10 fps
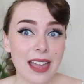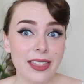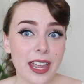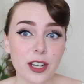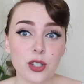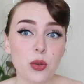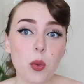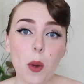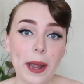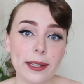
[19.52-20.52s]
like
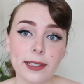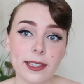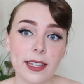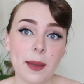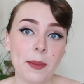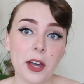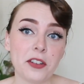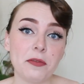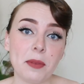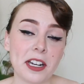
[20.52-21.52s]
twice the amount
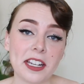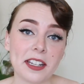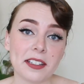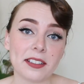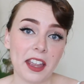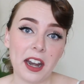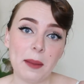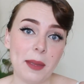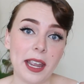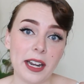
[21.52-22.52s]
of money that I
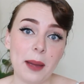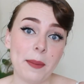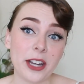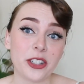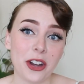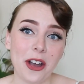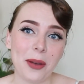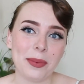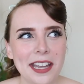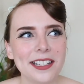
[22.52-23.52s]
made at my
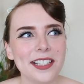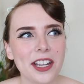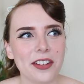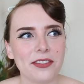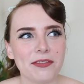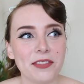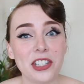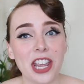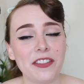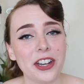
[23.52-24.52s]
job. Instead of
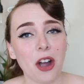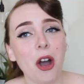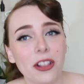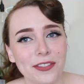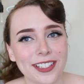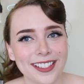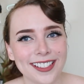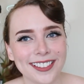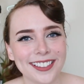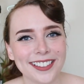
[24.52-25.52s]
saving all of
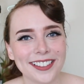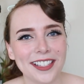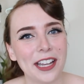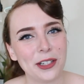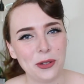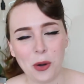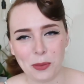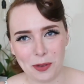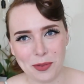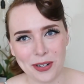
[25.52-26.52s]
it, like a
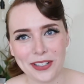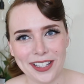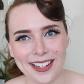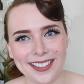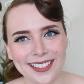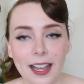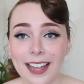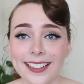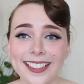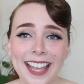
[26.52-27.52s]
normal person,
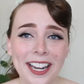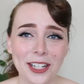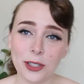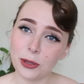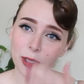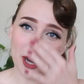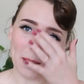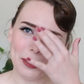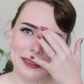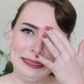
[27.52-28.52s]
I decided to shop.